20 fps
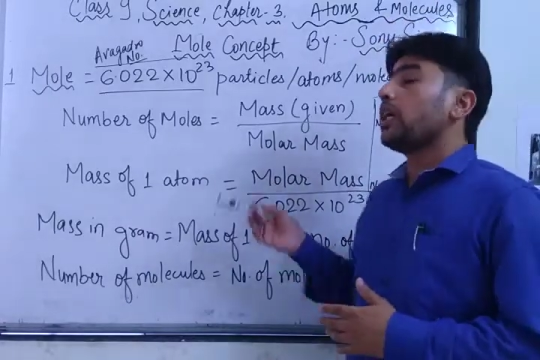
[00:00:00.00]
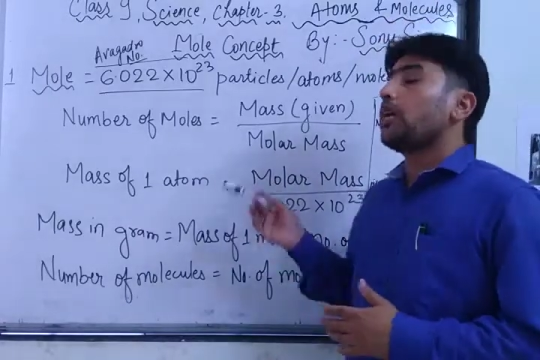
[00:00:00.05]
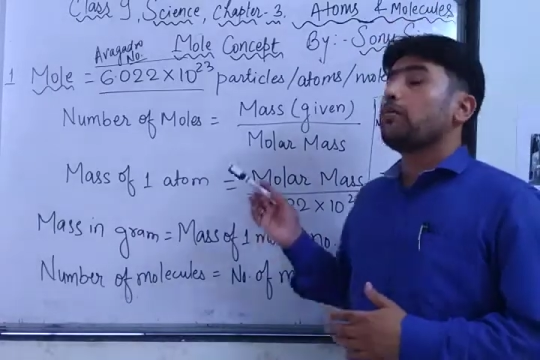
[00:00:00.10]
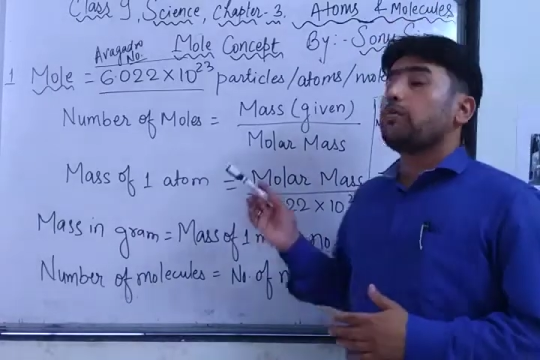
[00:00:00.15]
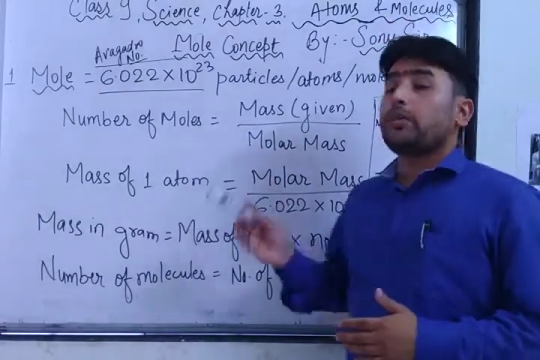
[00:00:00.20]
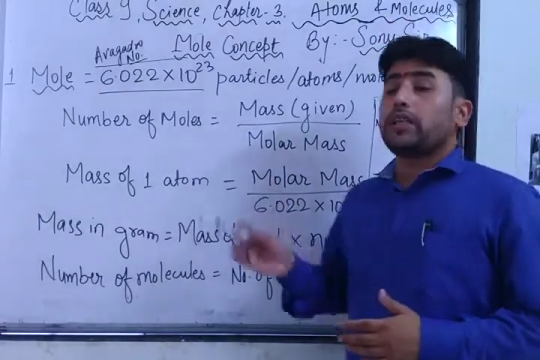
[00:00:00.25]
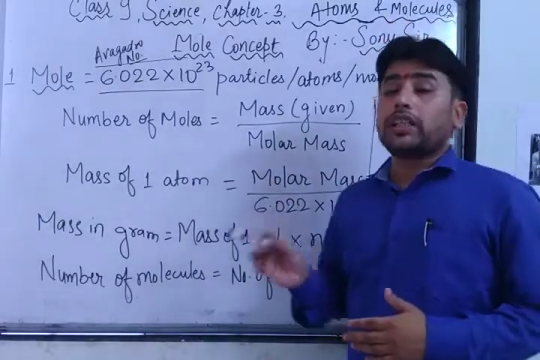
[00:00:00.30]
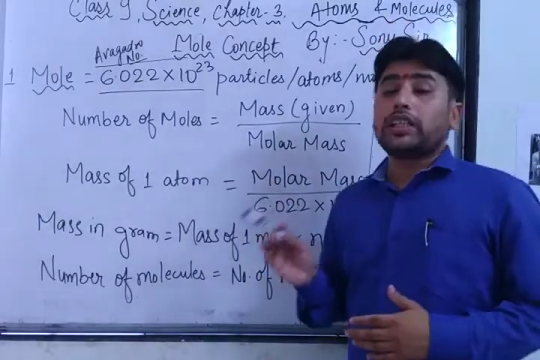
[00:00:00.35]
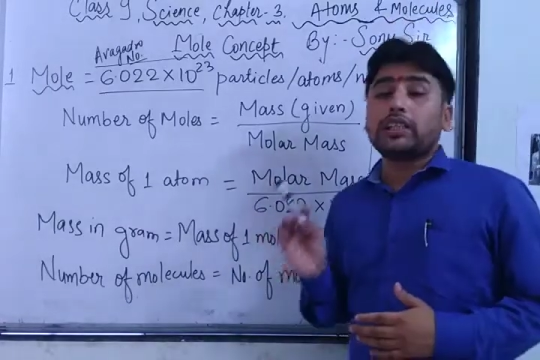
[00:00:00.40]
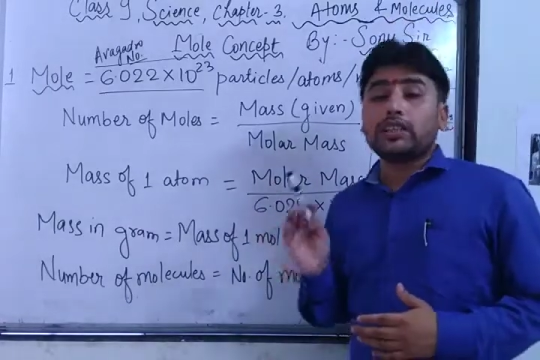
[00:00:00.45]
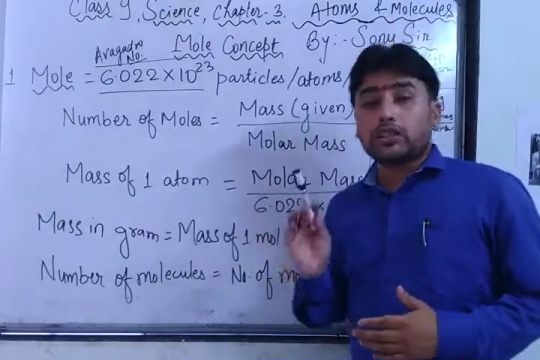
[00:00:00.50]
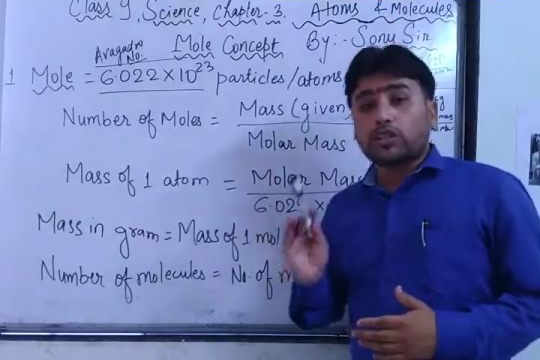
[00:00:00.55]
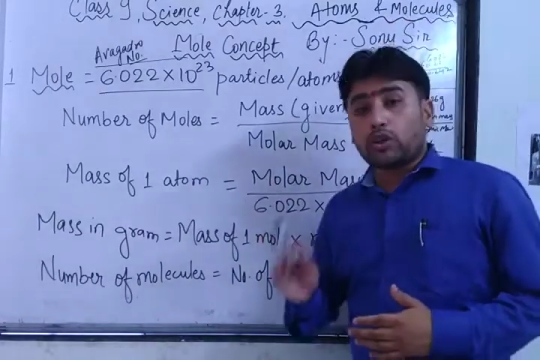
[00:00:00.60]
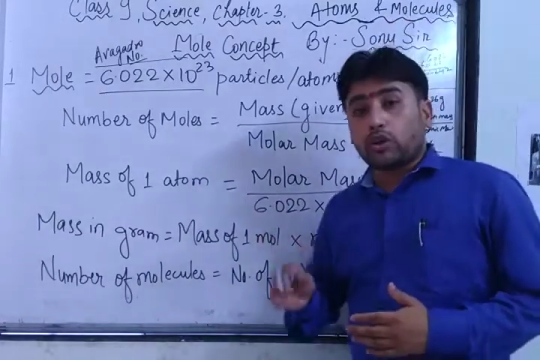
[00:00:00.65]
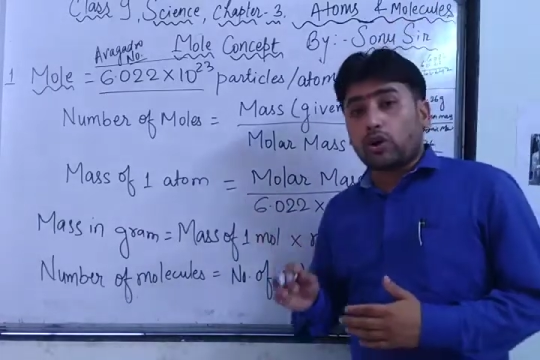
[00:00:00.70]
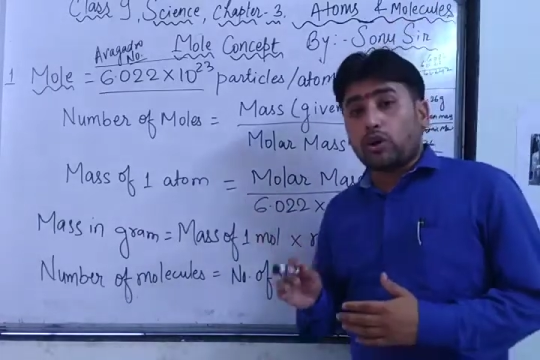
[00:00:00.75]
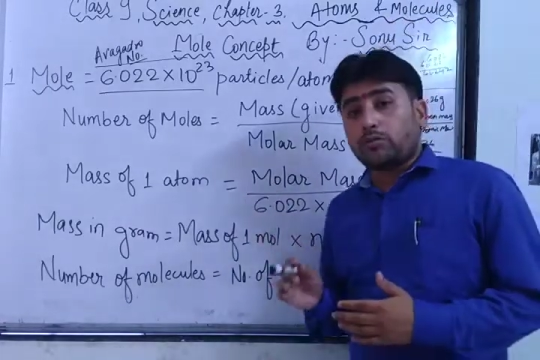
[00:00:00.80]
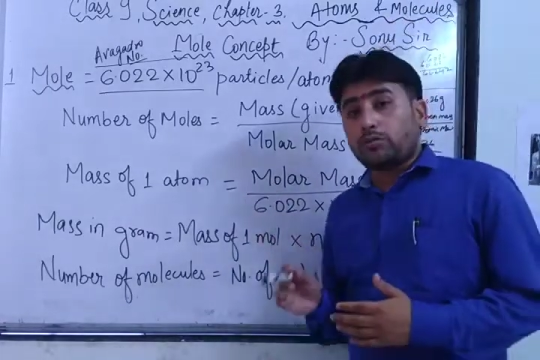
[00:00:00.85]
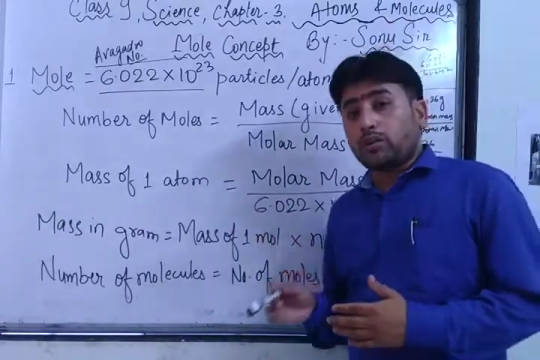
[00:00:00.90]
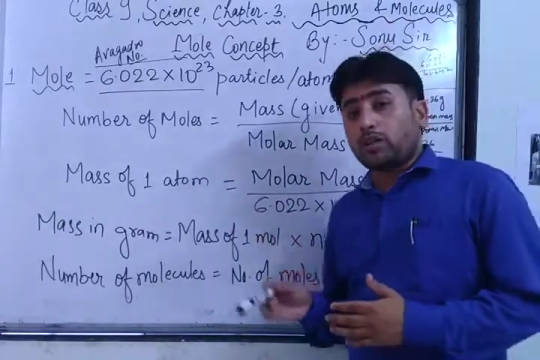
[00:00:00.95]
please
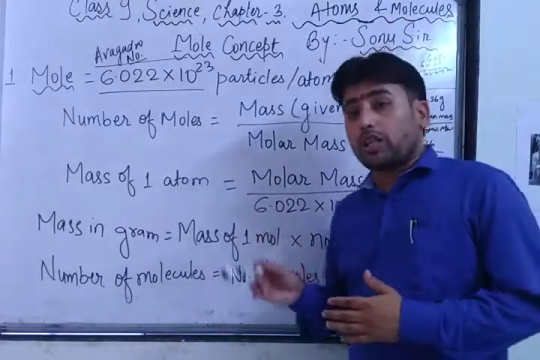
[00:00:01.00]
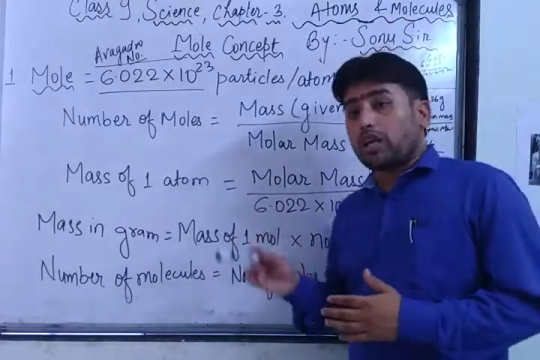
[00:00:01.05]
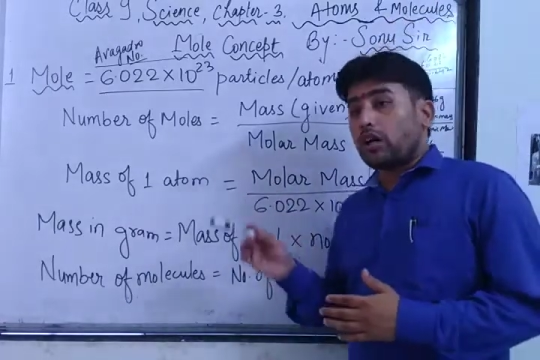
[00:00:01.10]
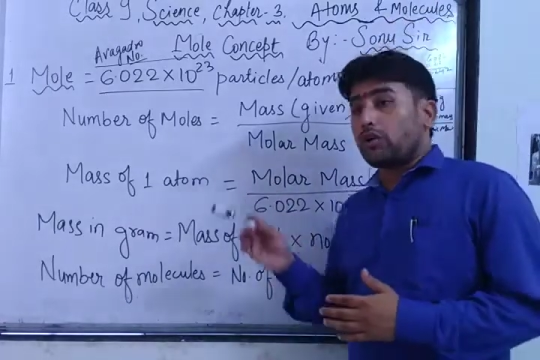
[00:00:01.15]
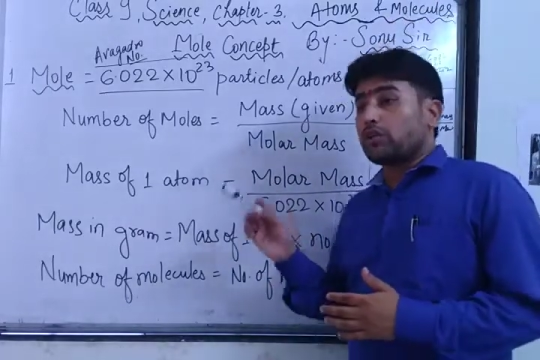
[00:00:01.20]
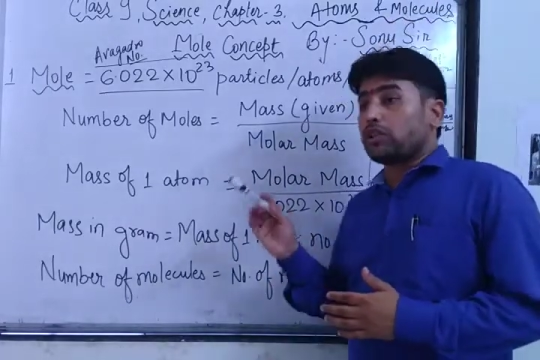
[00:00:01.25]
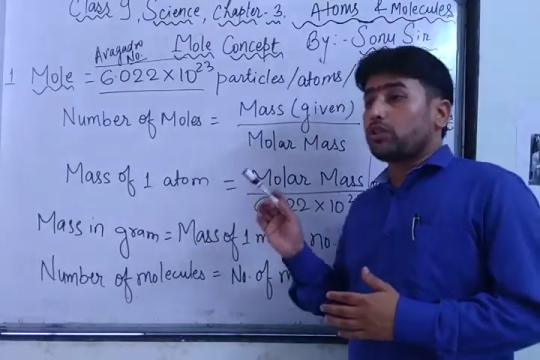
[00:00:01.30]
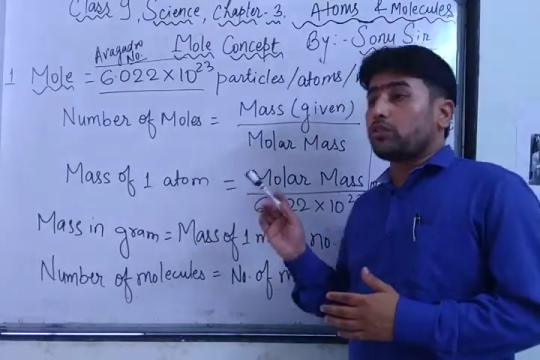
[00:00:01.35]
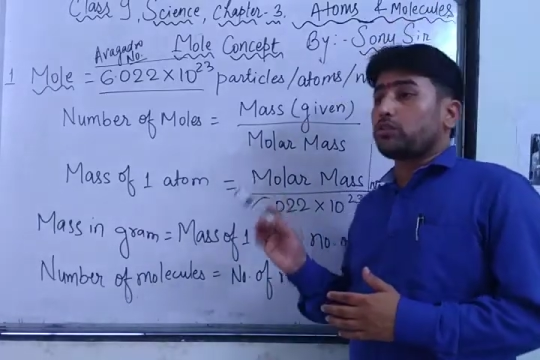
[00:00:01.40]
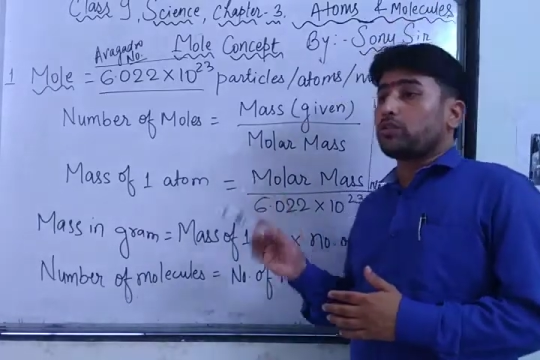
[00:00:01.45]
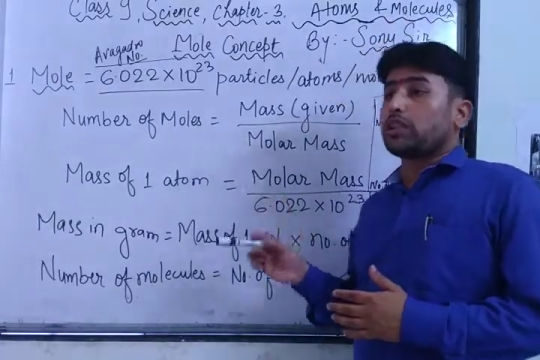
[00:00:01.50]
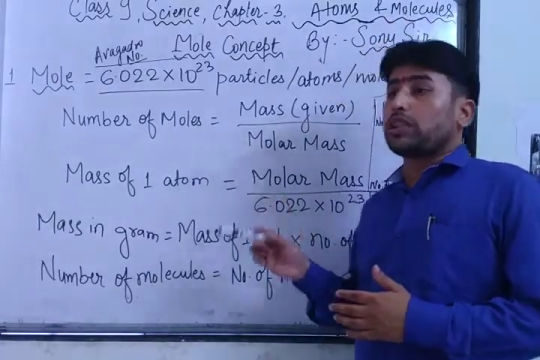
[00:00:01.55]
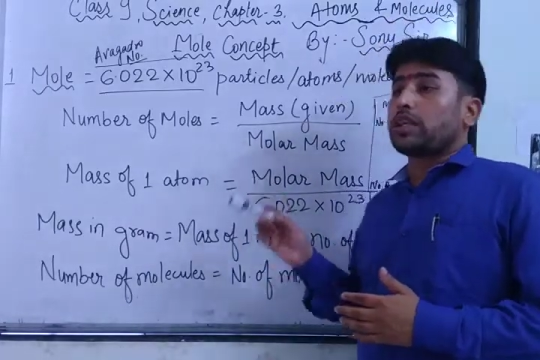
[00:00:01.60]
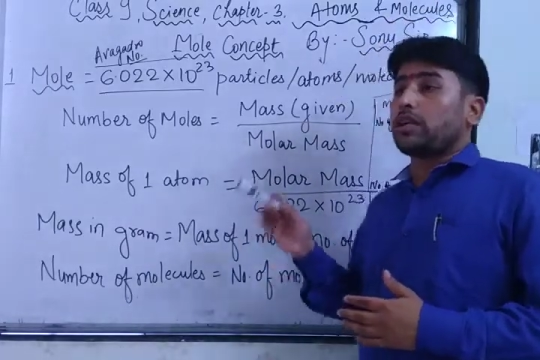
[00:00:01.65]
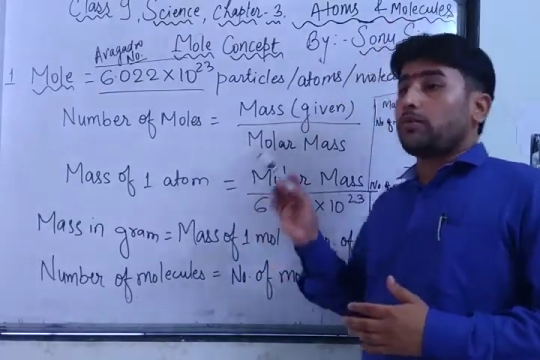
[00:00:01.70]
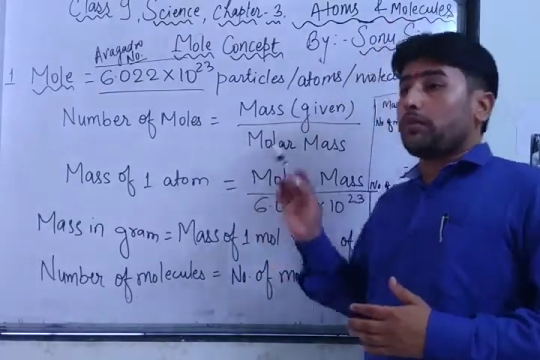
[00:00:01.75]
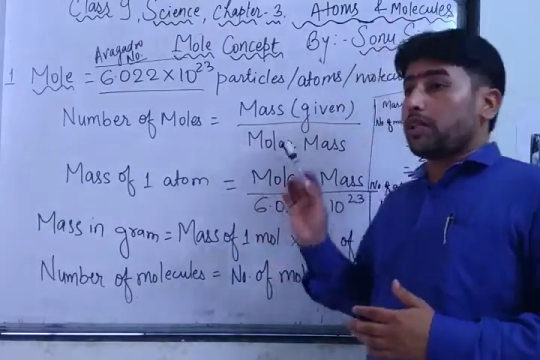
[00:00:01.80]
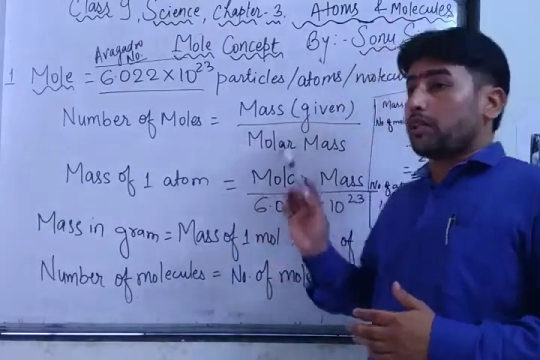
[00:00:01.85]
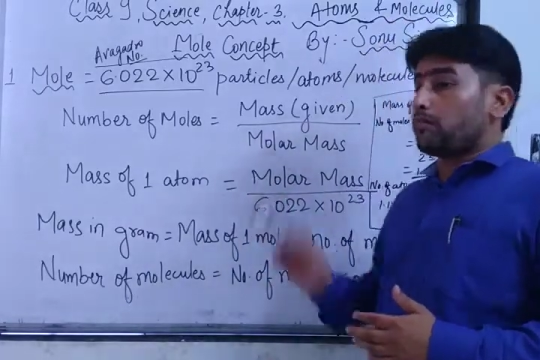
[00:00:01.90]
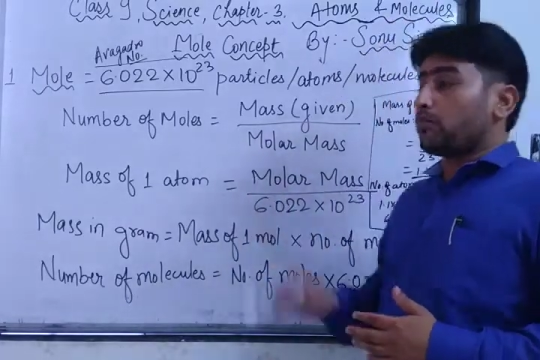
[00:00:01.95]
drop your doubt into the comment